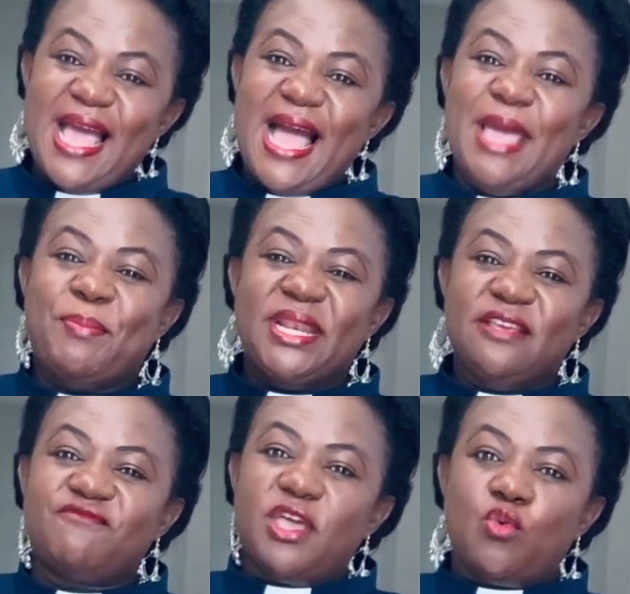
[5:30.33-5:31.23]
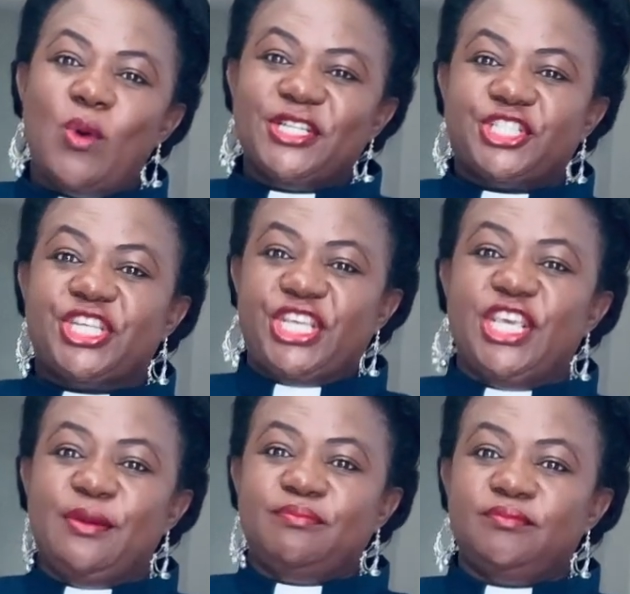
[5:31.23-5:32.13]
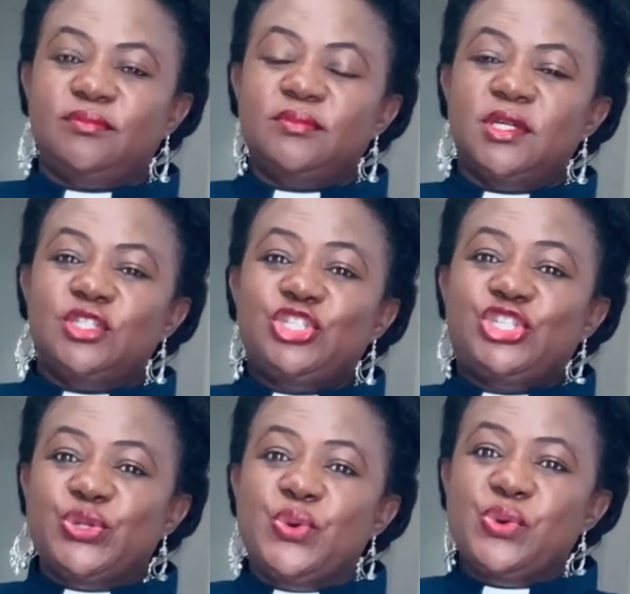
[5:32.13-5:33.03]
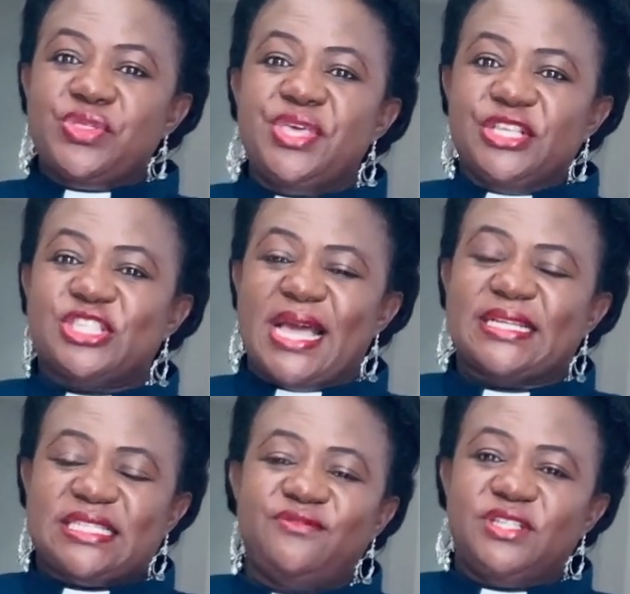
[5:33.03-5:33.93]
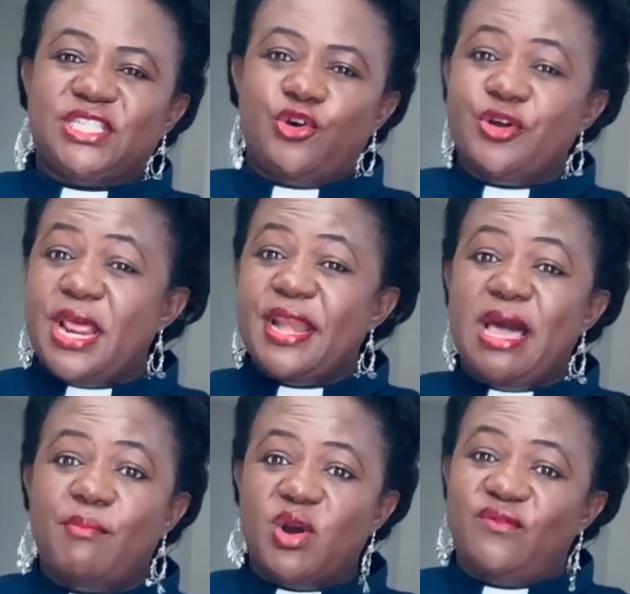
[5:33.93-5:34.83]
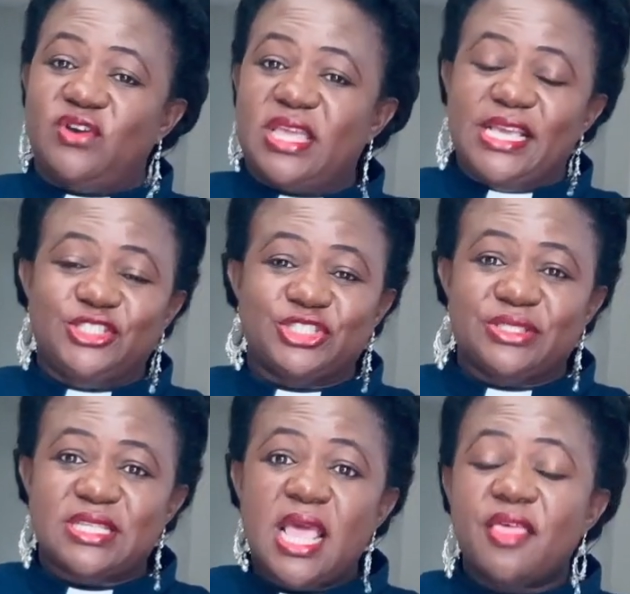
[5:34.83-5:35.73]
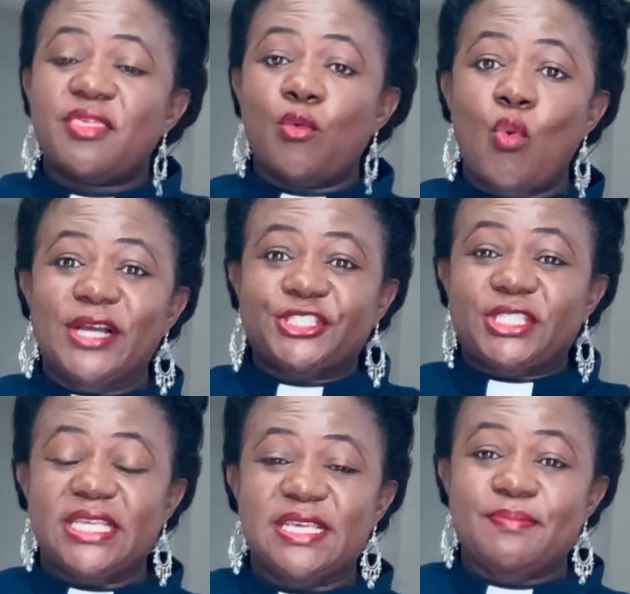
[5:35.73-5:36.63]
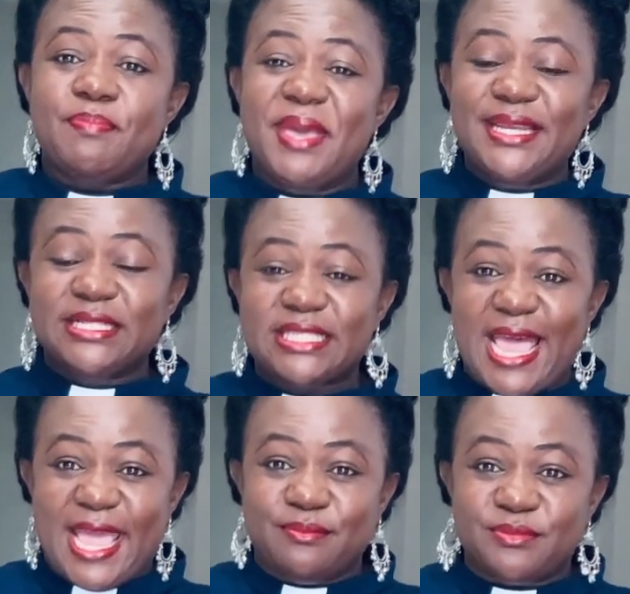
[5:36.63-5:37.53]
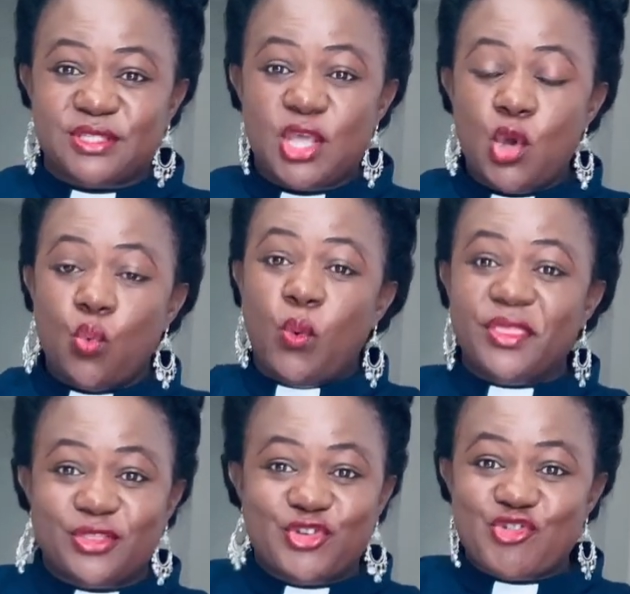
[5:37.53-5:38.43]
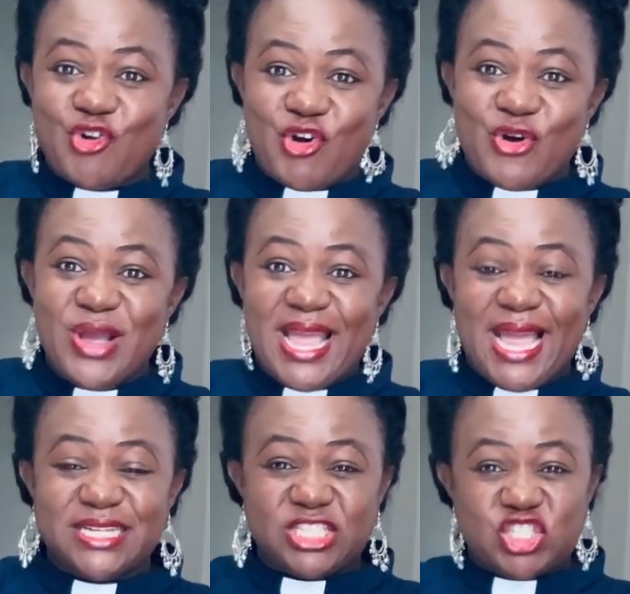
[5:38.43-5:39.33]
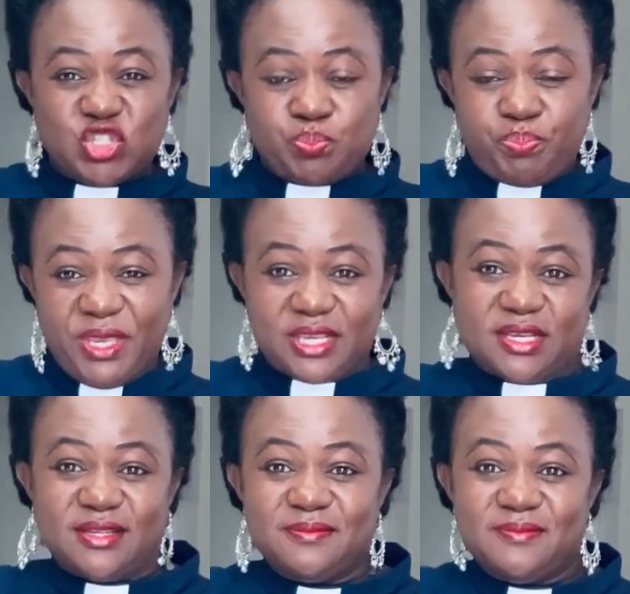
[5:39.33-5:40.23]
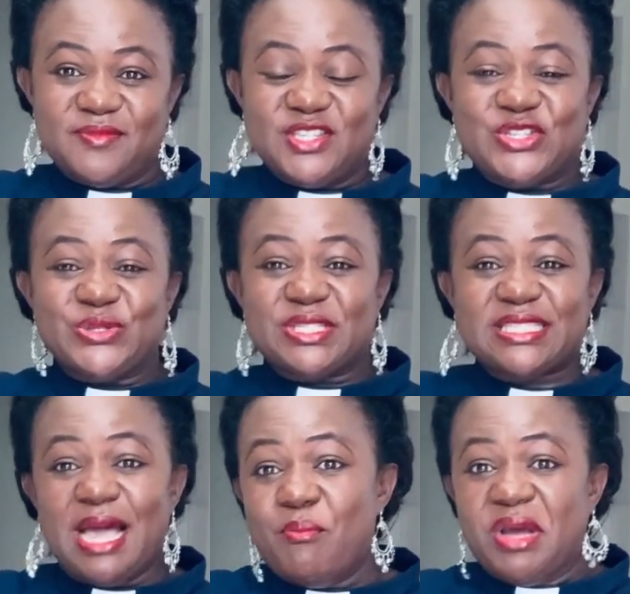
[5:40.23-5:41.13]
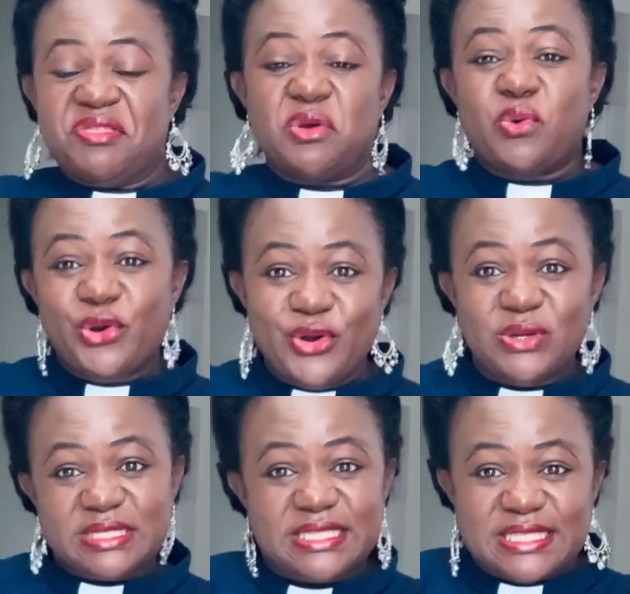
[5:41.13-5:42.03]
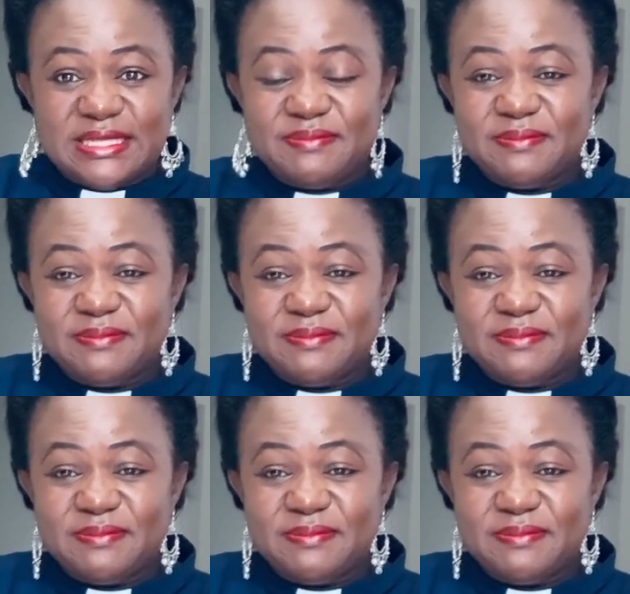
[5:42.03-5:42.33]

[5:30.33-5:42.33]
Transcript: I believe they watched him do this activity on a number of occasions. They watched him many times withdraw and speak to someone they could not see.